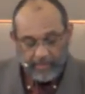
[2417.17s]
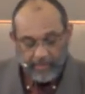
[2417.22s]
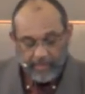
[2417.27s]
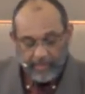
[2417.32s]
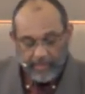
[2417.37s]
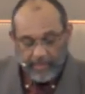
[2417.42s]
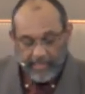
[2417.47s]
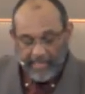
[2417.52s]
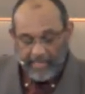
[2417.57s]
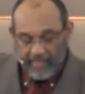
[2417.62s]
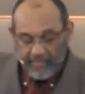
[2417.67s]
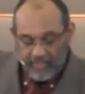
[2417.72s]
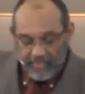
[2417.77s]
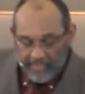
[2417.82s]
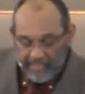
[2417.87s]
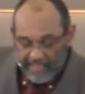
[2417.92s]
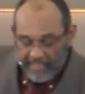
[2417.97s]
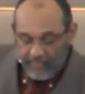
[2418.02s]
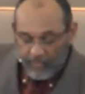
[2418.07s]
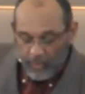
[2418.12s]
And if
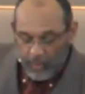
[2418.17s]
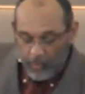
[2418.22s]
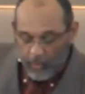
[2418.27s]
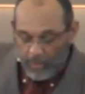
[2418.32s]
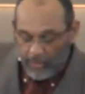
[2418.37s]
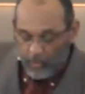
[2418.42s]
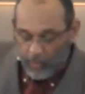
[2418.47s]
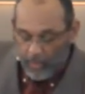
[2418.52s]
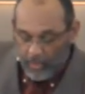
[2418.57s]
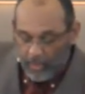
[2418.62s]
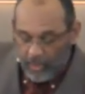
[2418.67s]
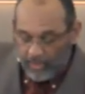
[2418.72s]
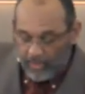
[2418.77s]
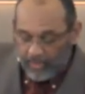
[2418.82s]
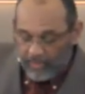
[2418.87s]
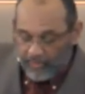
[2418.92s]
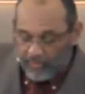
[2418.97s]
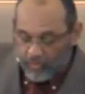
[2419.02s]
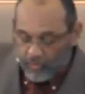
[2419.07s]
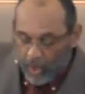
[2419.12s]
slavery were to work,
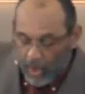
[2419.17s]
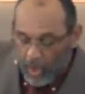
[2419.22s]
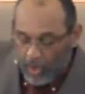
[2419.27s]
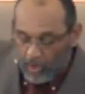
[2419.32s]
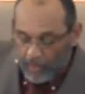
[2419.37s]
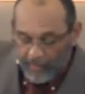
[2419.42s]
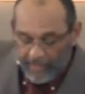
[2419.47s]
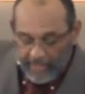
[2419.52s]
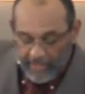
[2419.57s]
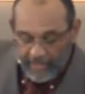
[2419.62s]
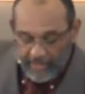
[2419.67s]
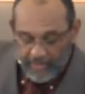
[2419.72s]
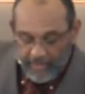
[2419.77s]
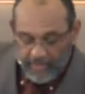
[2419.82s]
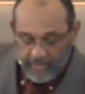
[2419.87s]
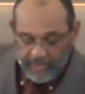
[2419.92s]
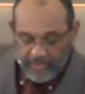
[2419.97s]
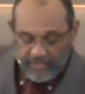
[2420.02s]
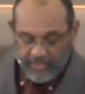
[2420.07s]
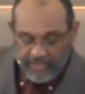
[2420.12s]
if strong men in
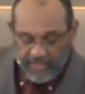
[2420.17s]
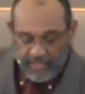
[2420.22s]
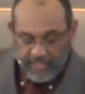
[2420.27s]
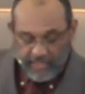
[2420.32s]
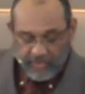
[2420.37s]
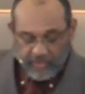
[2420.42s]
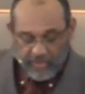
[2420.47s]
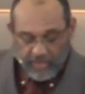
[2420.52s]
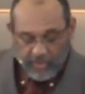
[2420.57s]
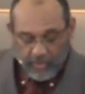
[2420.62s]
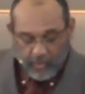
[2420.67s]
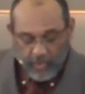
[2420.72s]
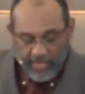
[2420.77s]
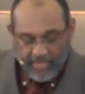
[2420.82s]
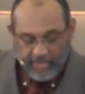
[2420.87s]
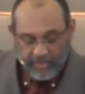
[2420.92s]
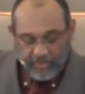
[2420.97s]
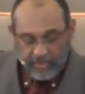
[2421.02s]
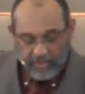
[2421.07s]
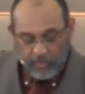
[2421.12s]
succeeding
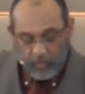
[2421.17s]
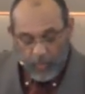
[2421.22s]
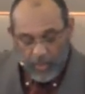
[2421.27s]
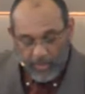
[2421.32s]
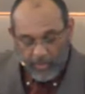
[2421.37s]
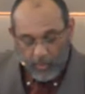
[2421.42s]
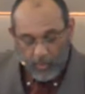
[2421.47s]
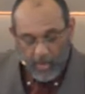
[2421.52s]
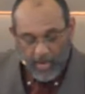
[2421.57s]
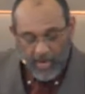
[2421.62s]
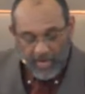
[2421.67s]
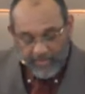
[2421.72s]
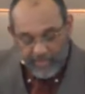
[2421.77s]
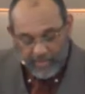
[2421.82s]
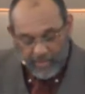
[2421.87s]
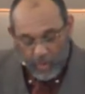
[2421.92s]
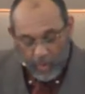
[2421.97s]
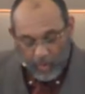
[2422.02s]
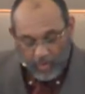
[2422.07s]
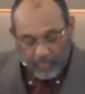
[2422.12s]
generations were to wear the
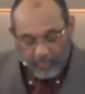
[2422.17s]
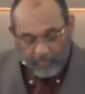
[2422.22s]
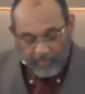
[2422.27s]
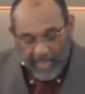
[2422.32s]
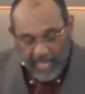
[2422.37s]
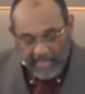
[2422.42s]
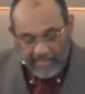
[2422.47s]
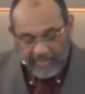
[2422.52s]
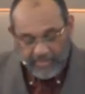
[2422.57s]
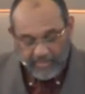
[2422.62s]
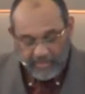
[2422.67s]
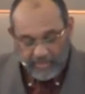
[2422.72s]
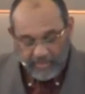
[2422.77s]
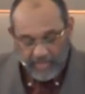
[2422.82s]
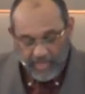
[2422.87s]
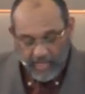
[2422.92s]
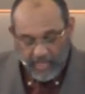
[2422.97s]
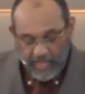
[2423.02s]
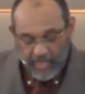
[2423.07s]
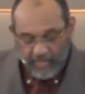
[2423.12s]
yoke of bondage,
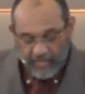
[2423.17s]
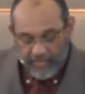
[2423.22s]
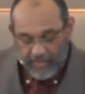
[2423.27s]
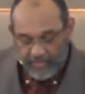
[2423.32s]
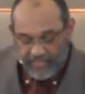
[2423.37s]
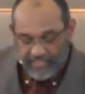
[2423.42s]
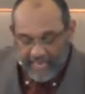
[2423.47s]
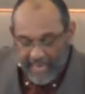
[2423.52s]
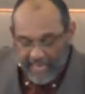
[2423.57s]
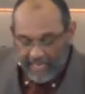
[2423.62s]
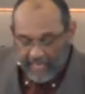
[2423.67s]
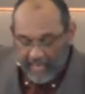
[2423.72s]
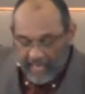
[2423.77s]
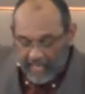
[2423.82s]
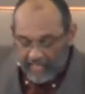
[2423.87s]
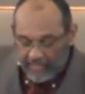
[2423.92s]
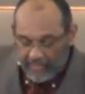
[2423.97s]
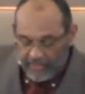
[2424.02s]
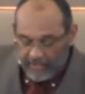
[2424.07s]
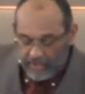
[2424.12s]
their
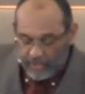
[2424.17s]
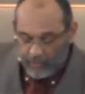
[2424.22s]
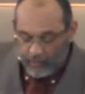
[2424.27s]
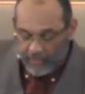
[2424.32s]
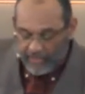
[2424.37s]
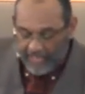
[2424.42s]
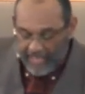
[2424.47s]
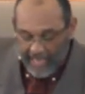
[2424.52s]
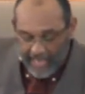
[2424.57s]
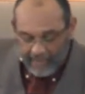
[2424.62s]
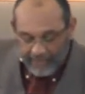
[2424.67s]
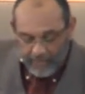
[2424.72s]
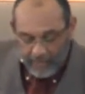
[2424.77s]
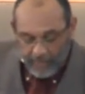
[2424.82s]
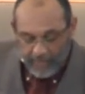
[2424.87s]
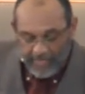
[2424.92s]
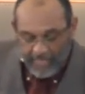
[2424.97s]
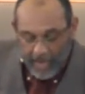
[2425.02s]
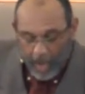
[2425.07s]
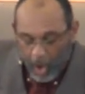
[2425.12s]
psychology would have to
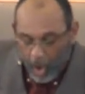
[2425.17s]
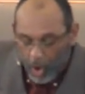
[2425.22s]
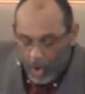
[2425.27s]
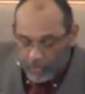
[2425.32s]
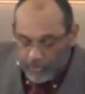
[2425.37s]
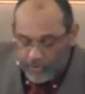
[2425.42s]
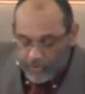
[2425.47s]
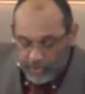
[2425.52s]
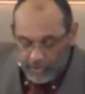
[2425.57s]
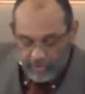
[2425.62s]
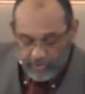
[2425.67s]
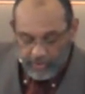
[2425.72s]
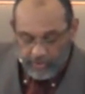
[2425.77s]
be altered.